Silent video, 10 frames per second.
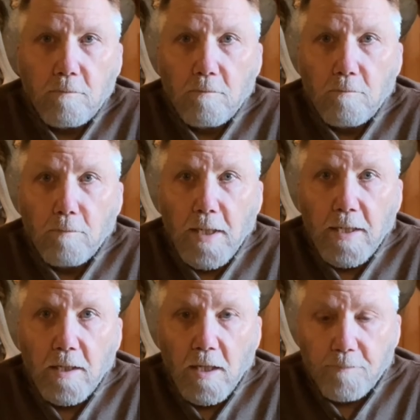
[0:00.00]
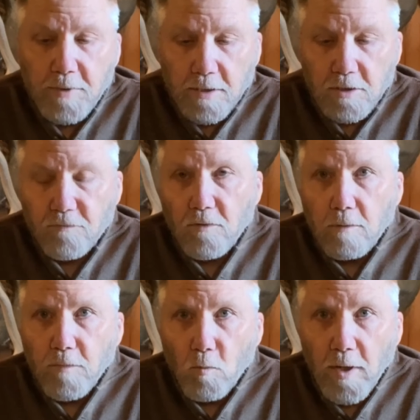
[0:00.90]
my optics
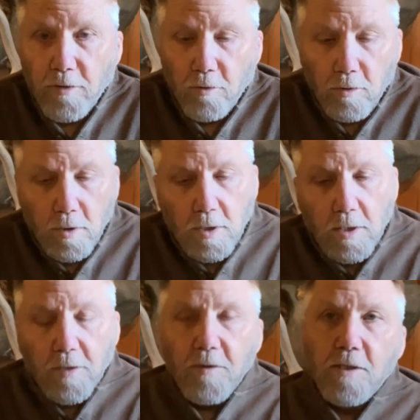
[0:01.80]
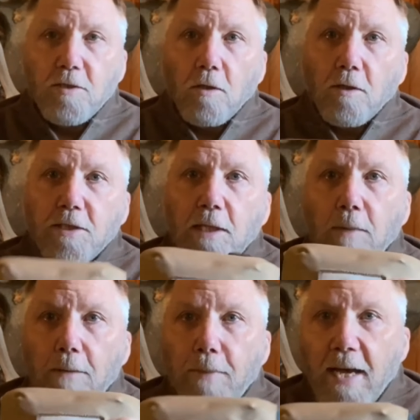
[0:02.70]
from the weather. These are
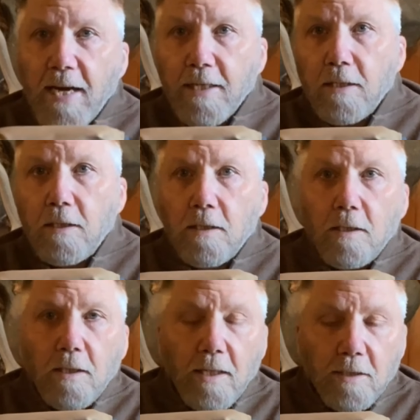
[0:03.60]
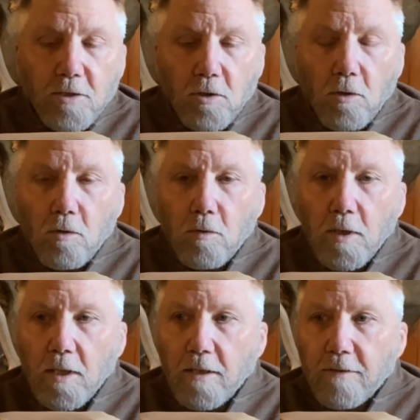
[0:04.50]
semi-padded, and
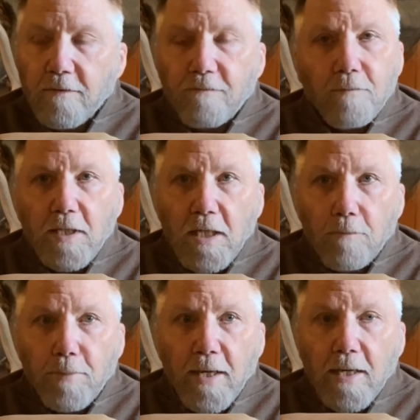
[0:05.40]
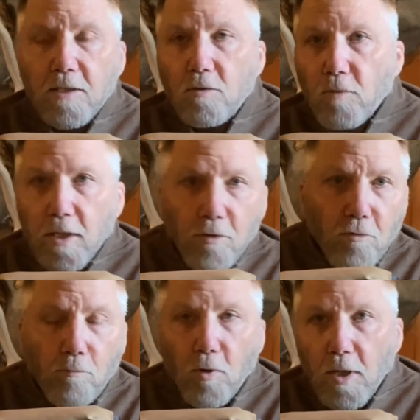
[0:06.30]
so if any impacts or running through
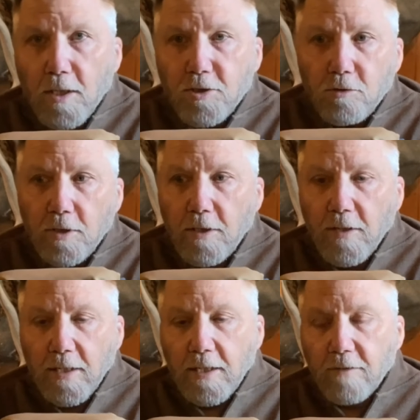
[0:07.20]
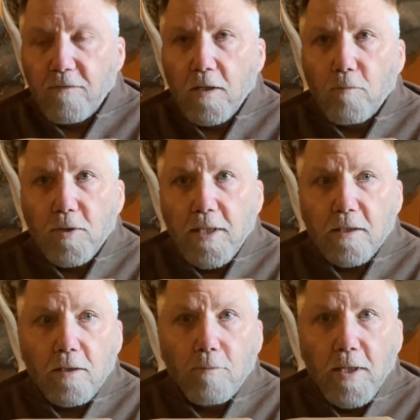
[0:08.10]
brush or any of that kind of thing,
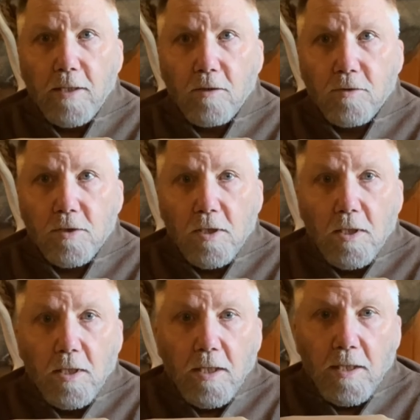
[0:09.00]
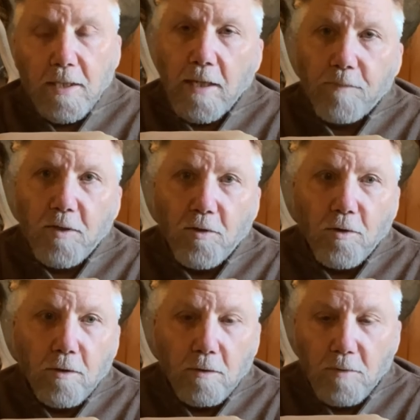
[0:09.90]
protected the binos, kept the
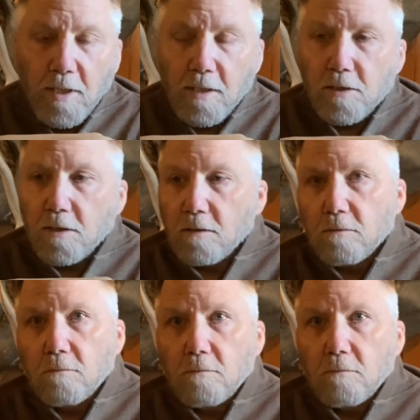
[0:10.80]
dirt and dust and